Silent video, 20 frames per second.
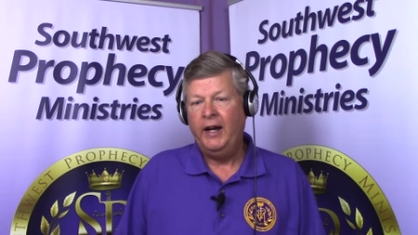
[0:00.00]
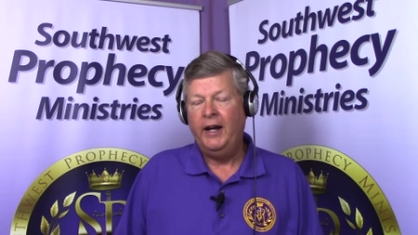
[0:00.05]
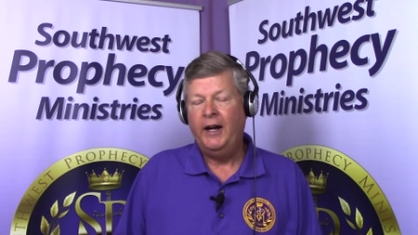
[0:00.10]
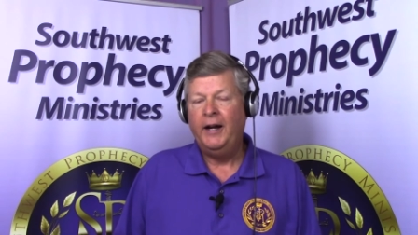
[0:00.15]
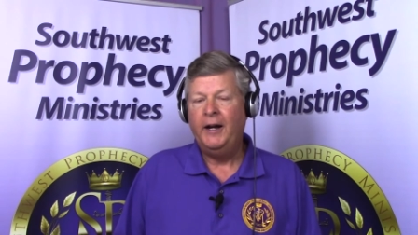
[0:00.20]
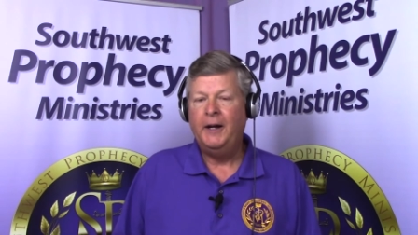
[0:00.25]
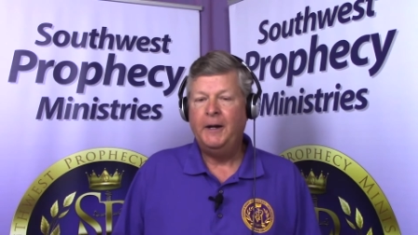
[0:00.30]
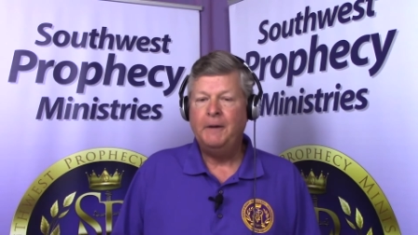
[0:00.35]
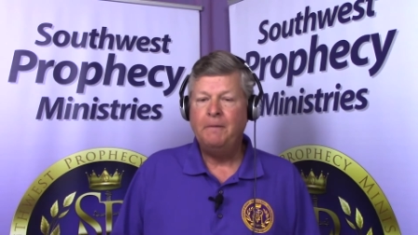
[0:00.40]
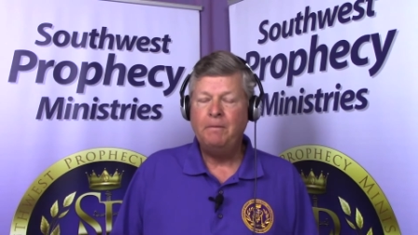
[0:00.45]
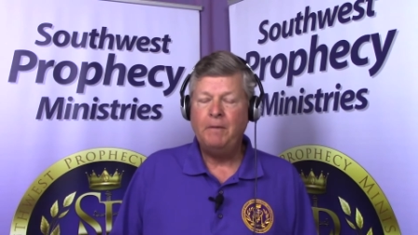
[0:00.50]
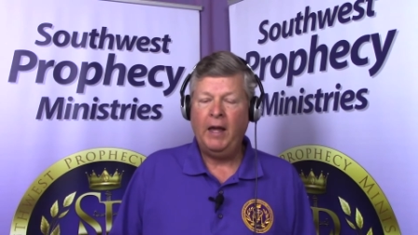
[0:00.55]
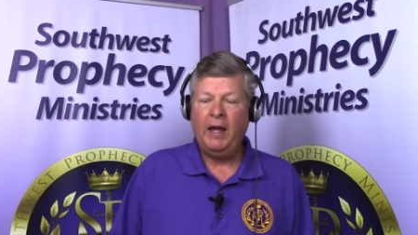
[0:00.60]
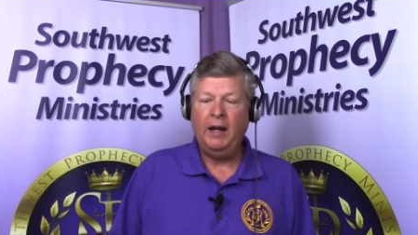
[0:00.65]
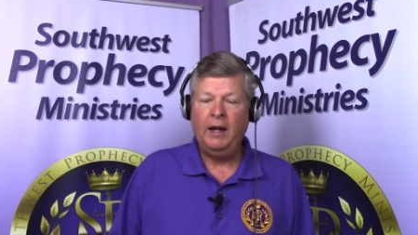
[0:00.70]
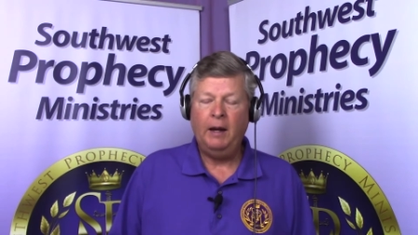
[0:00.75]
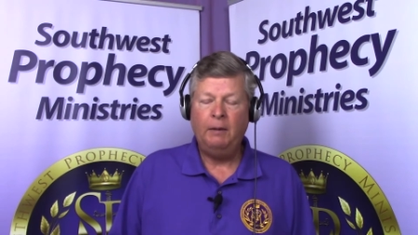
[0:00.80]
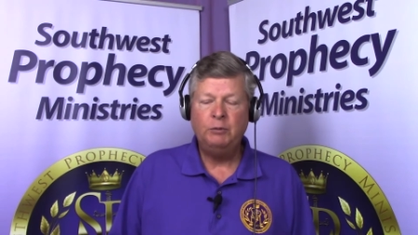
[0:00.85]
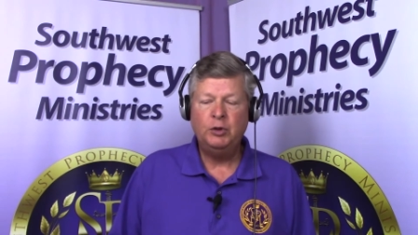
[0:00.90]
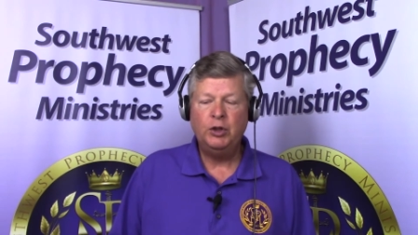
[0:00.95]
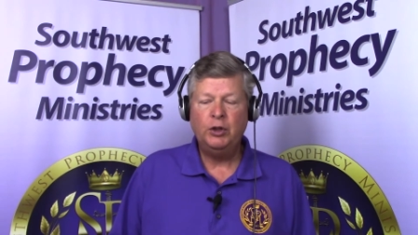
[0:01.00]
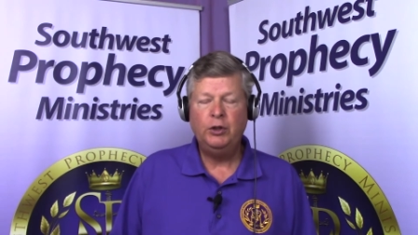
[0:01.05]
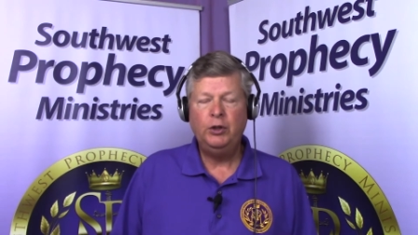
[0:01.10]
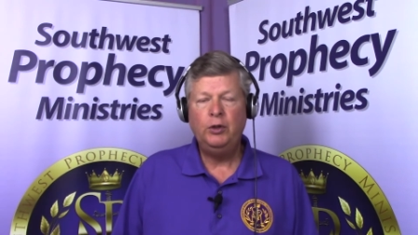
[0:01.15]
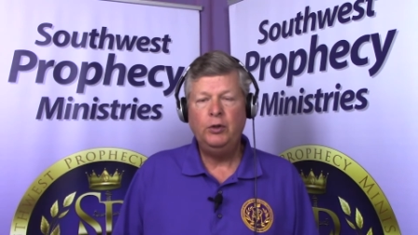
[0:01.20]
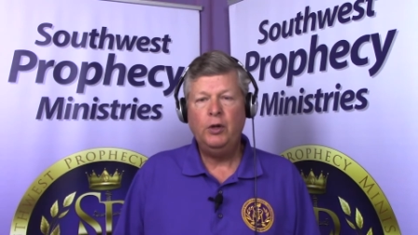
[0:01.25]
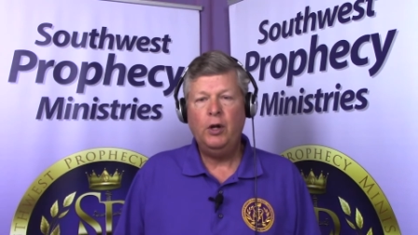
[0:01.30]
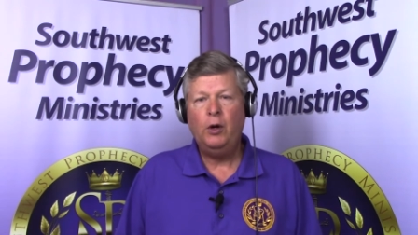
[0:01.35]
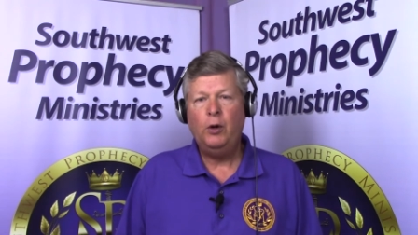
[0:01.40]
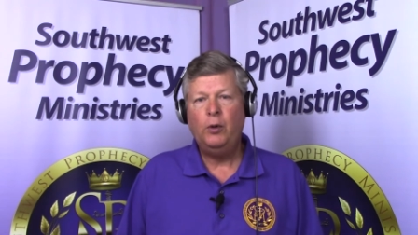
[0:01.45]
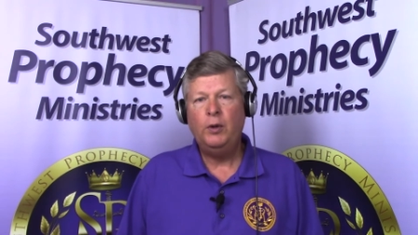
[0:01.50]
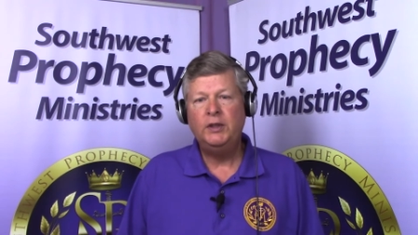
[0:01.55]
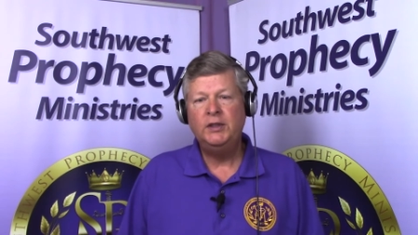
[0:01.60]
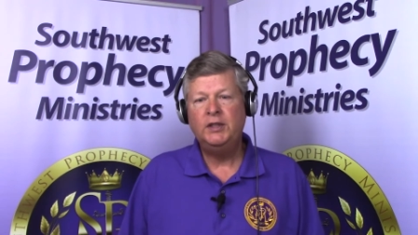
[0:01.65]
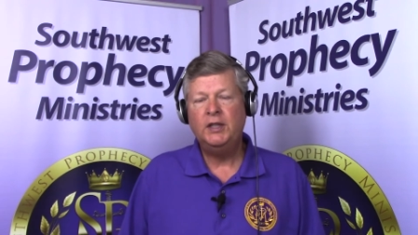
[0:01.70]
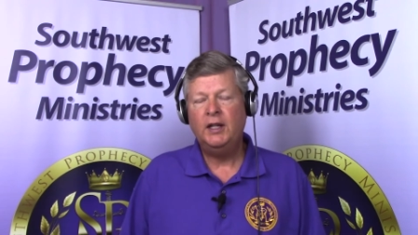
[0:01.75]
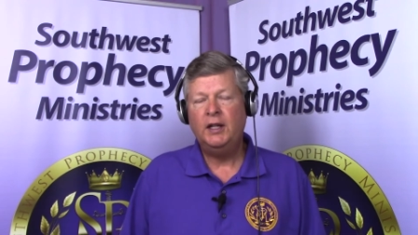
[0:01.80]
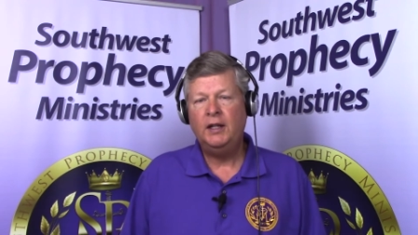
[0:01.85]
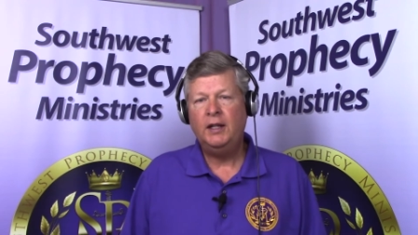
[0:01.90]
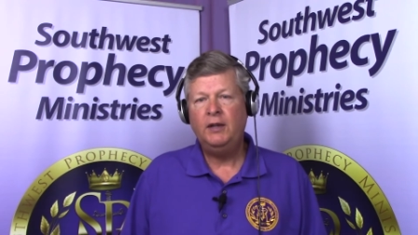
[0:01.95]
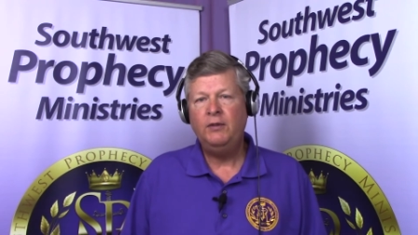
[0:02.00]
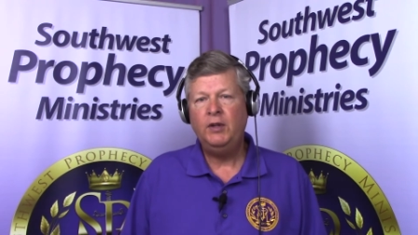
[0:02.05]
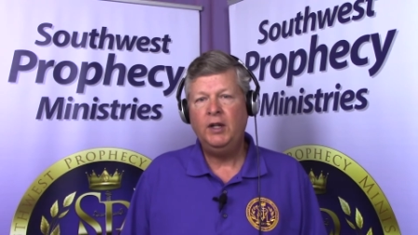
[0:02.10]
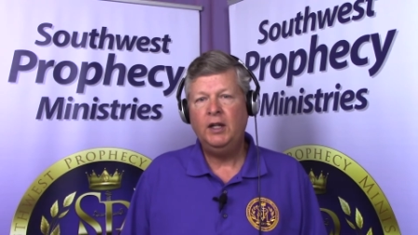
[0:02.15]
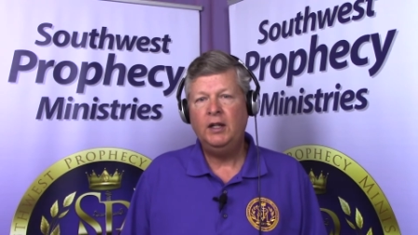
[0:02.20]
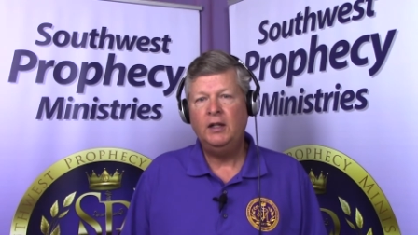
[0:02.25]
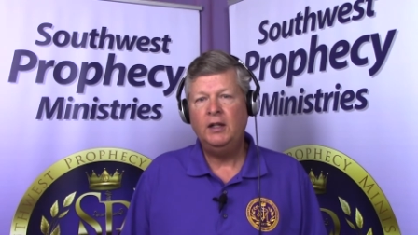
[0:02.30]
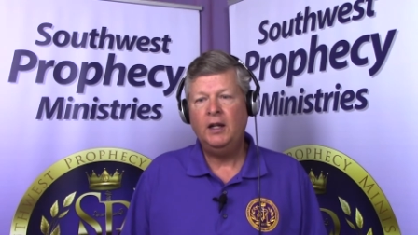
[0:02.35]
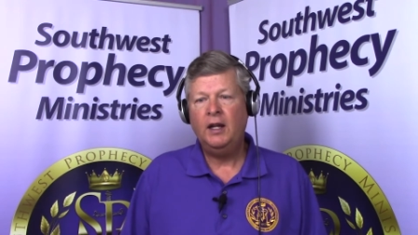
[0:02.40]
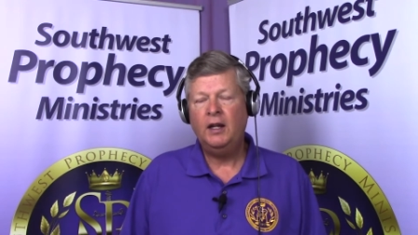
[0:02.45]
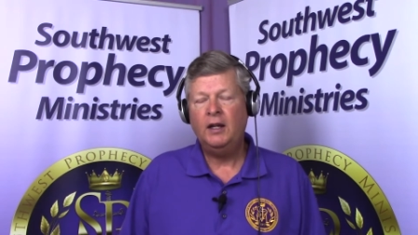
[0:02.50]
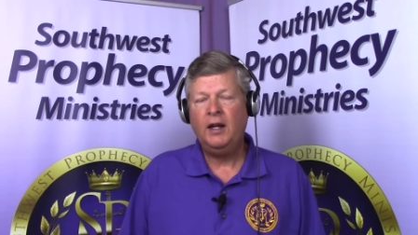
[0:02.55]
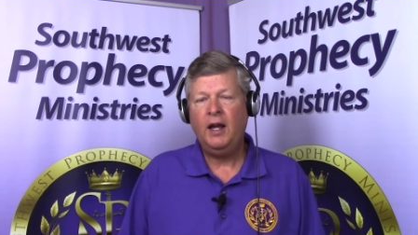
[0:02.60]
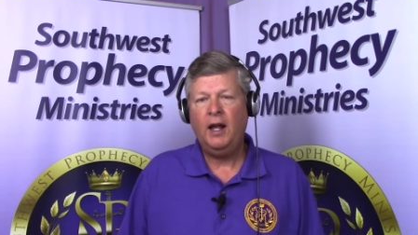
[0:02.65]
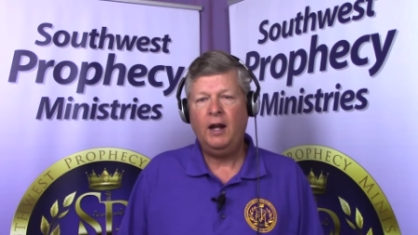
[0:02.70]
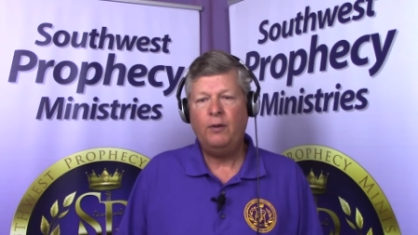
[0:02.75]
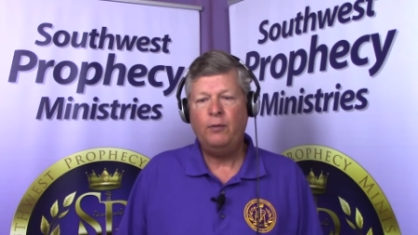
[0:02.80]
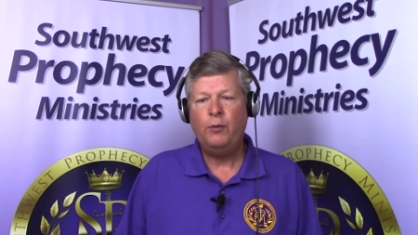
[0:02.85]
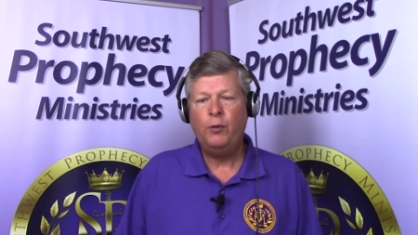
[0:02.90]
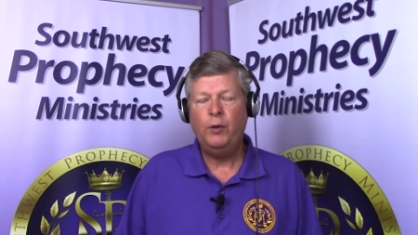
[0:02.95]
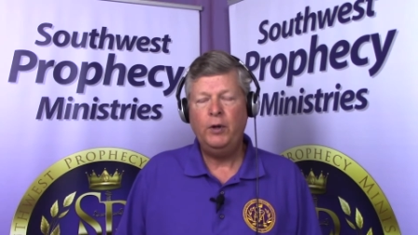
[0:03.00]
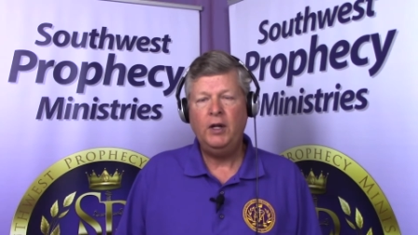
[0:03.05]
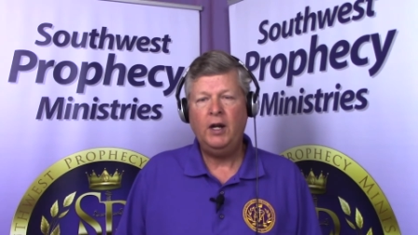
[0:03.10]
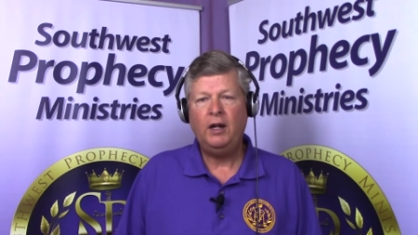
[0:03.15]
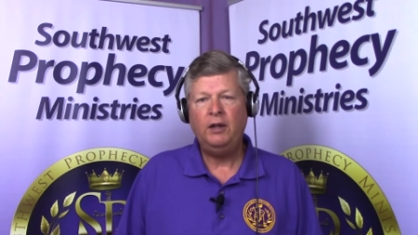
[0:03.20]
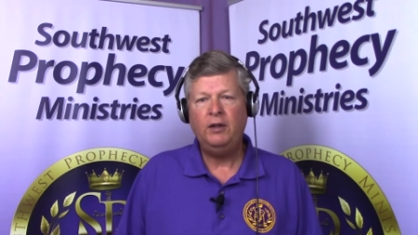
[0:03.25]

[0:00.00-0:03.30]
And I'm sure as living in California,